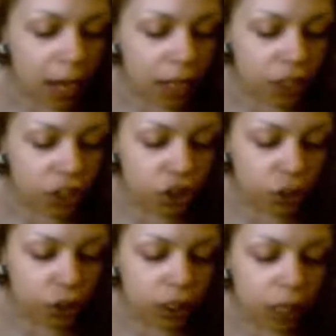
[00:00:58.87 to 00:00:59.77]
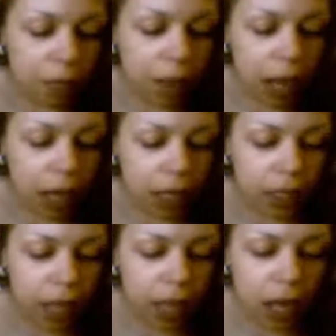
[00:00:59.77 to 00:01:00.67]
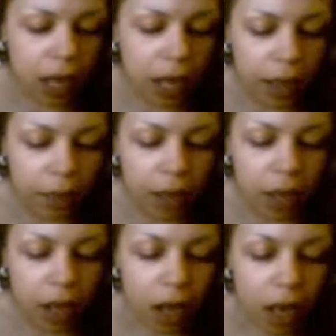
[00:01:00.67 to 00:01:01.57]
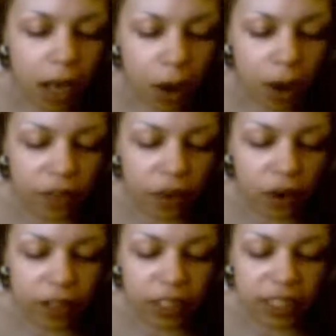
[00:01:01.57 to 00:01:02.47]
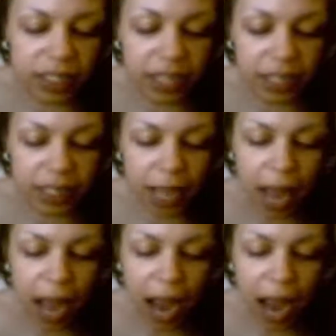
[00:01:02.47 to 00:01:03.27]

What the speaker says: In the Jewish Kabbalah, the Elohim, however, are the sixth